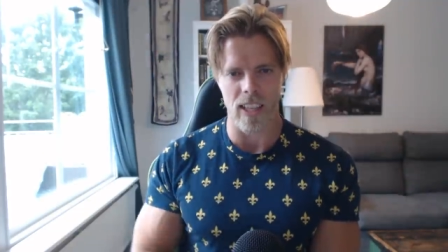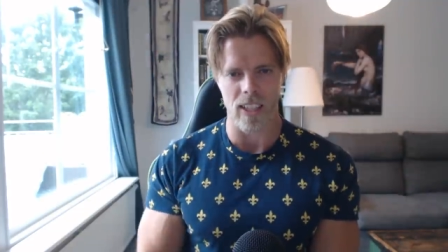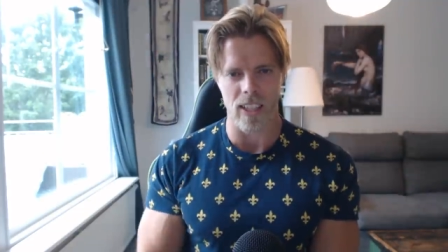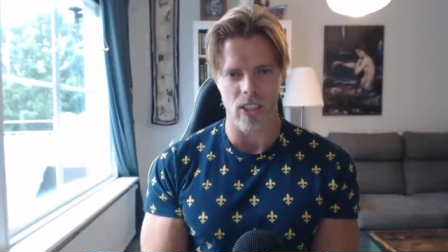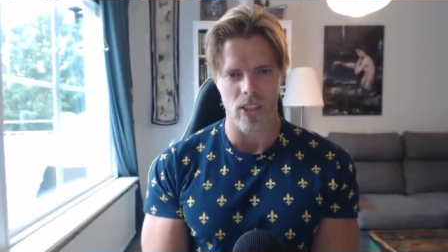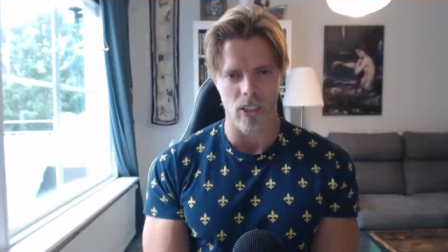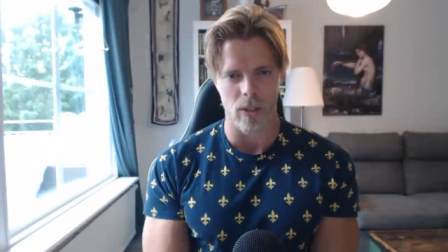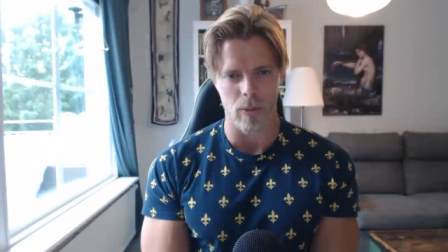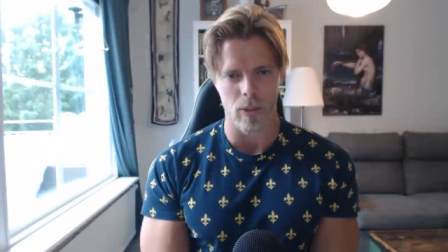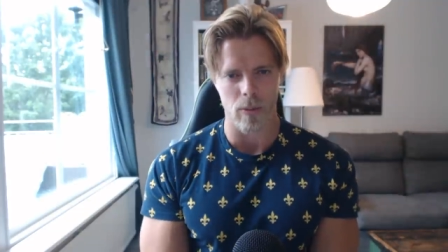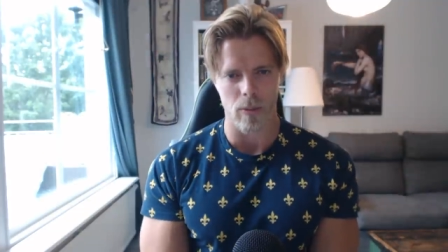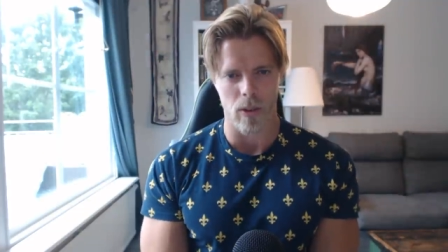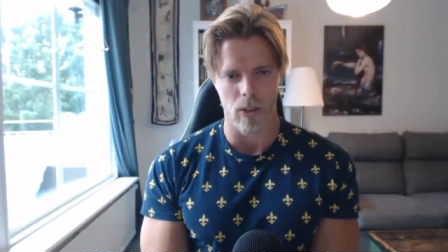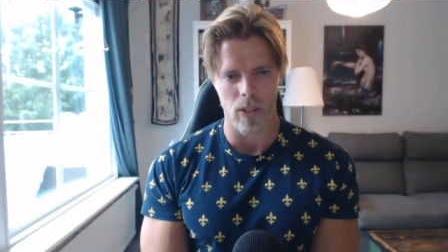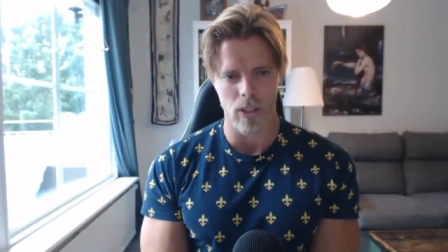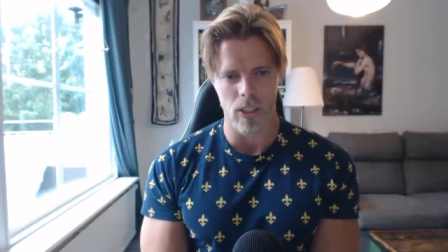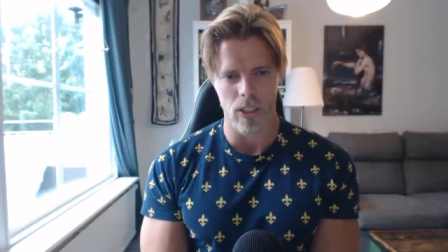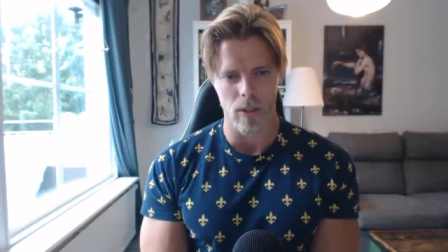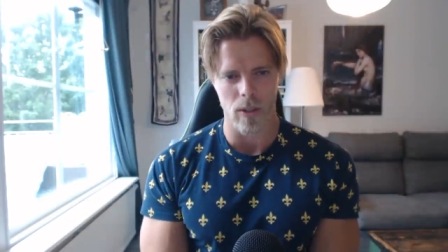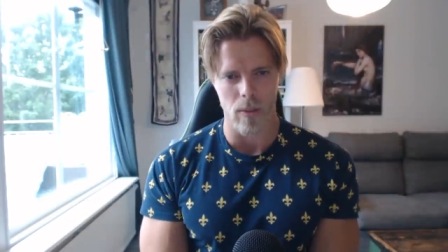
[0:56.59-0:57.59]
the description
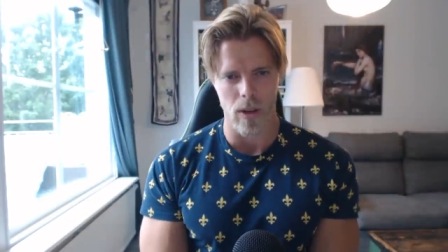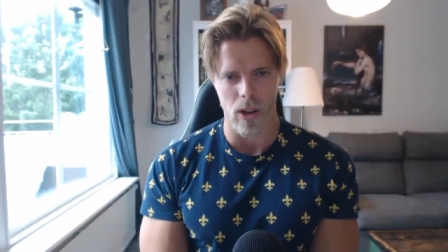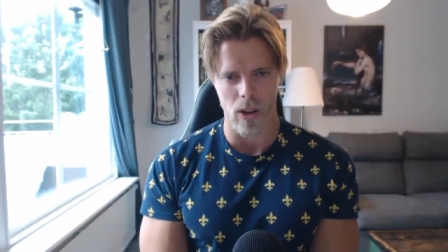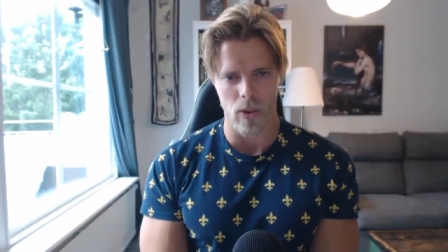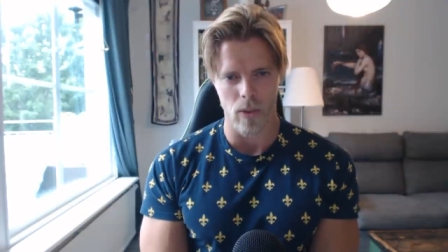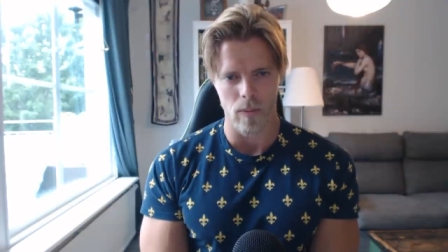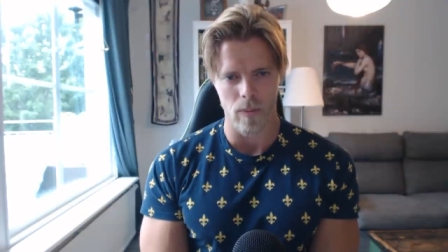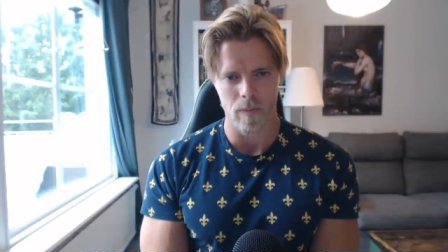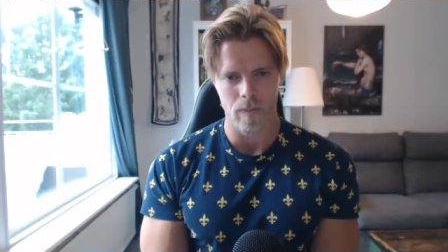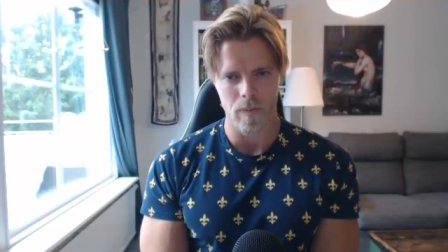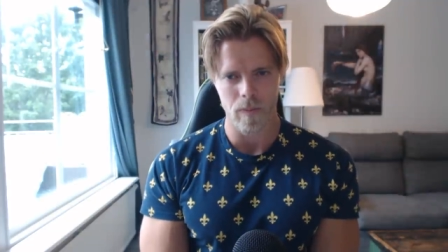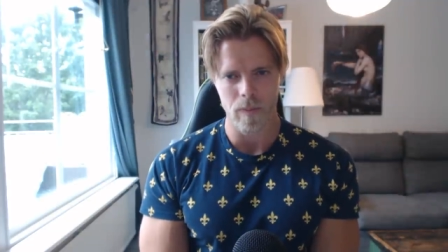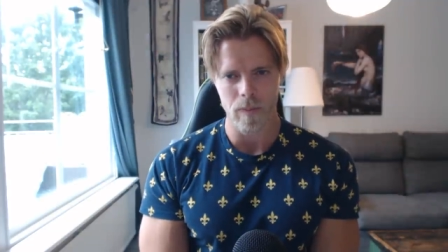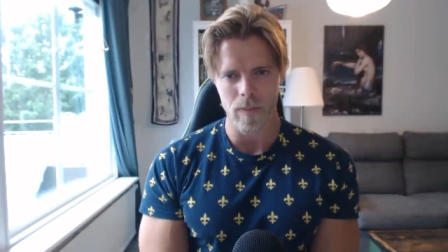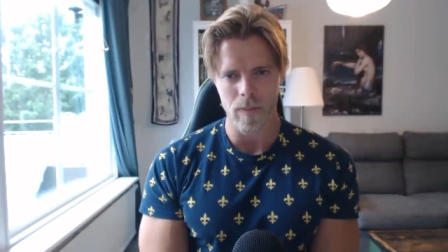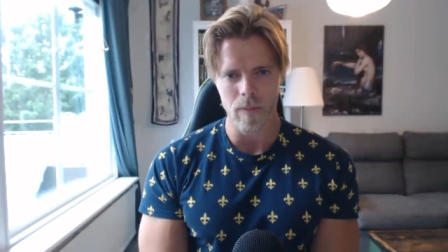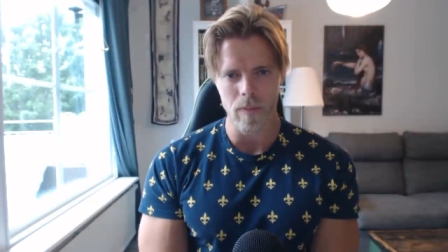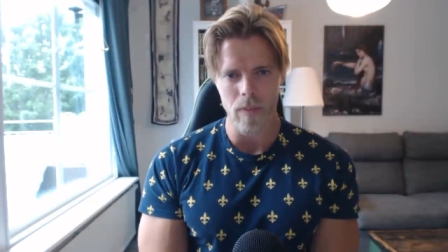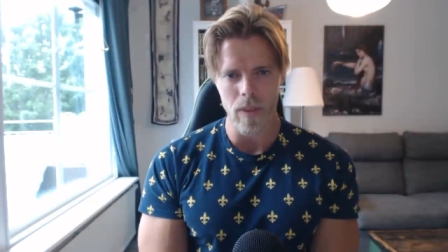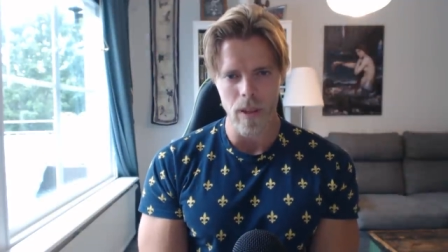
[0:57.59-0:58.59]
box below.
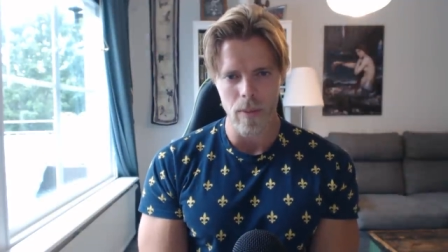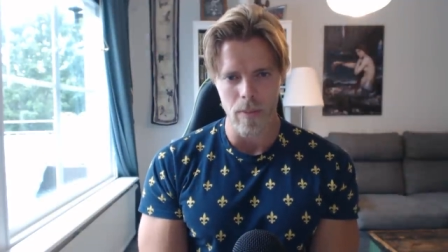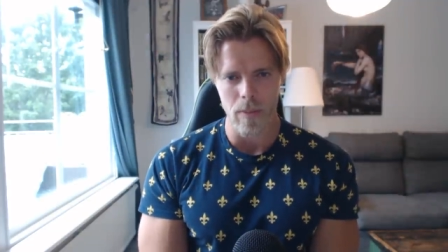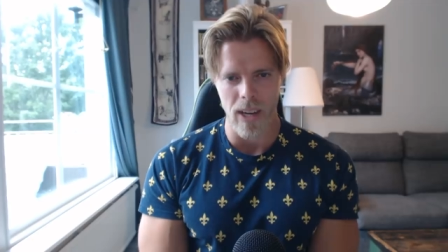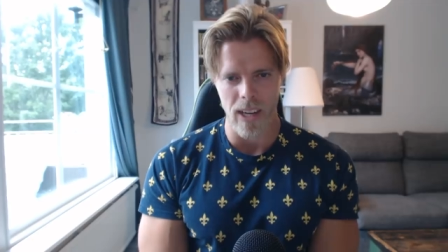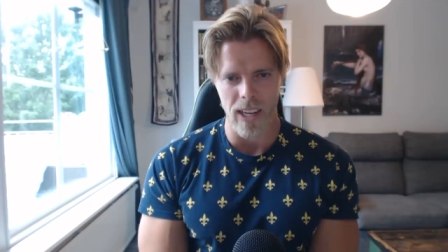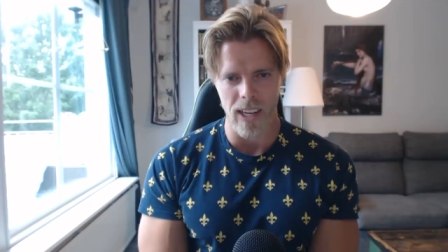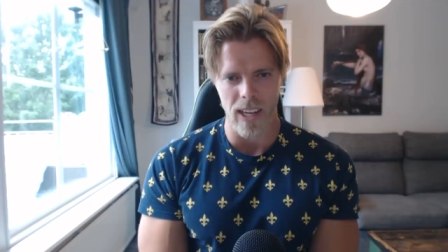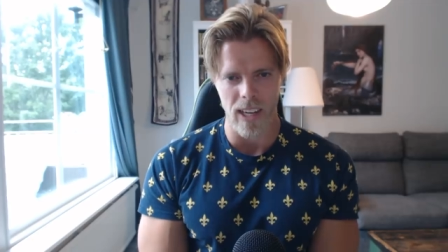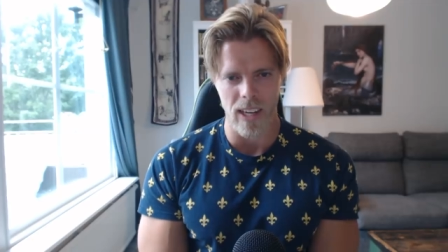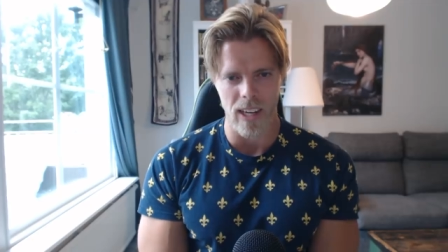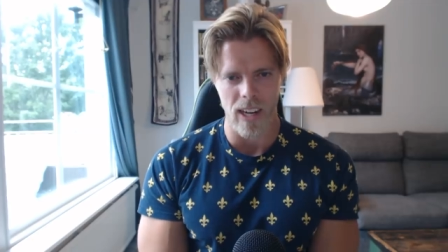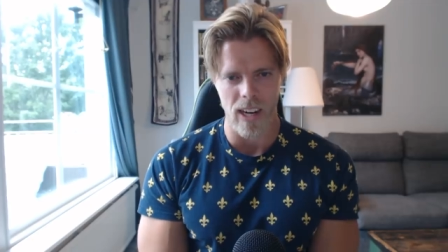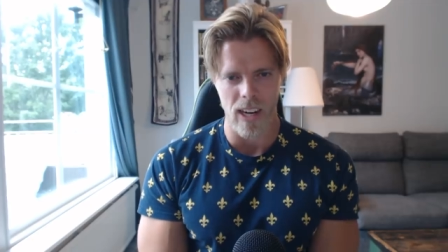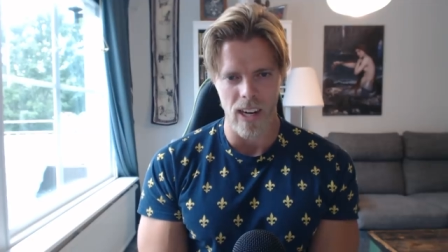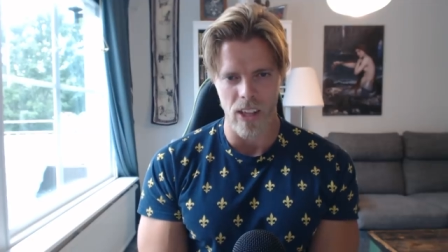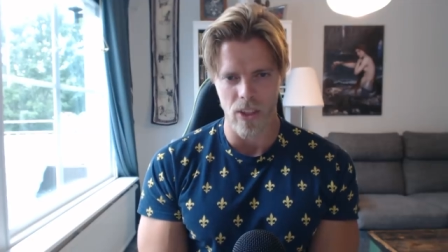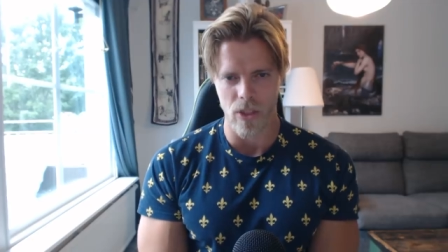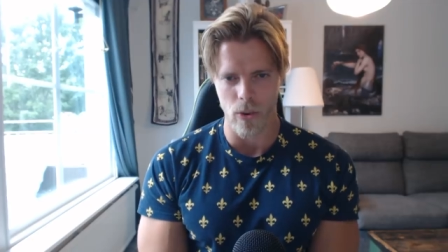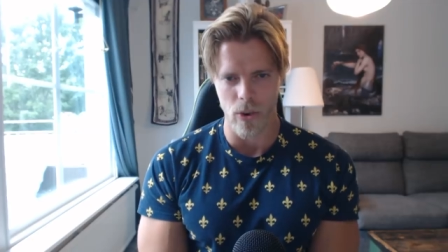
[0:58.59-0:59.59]
Made in
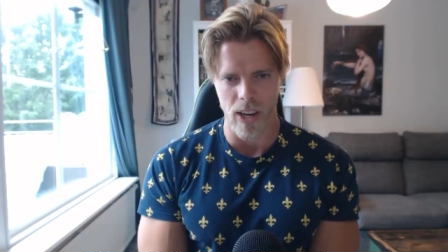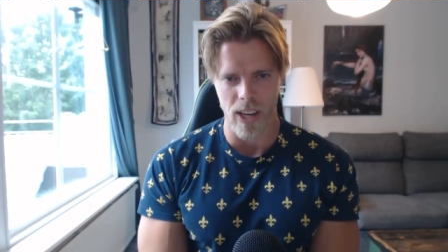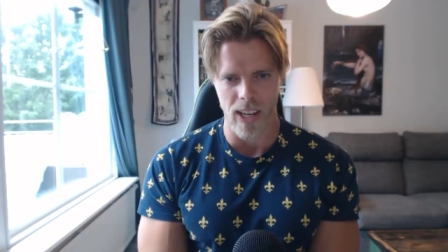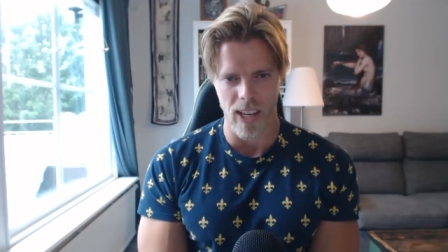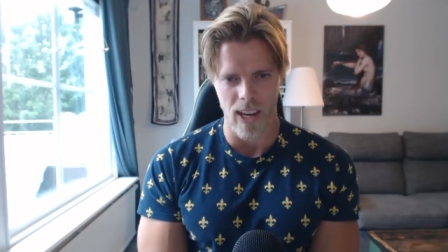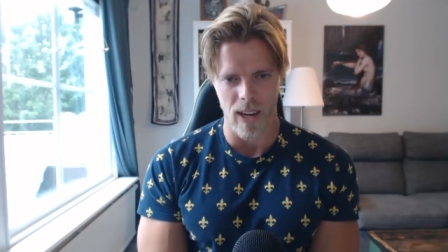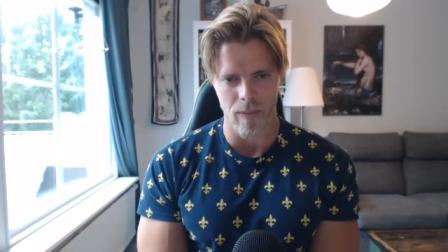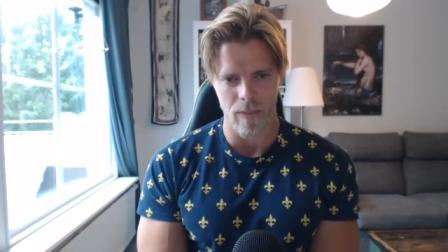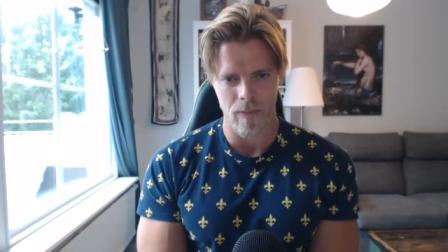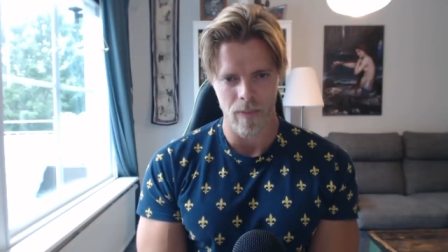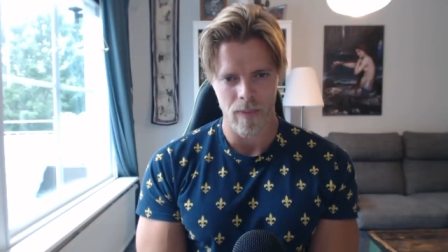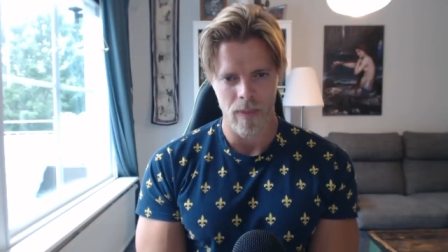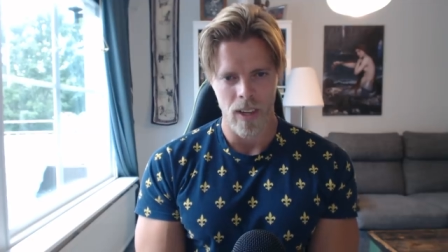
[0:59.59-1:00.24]
Lithuania.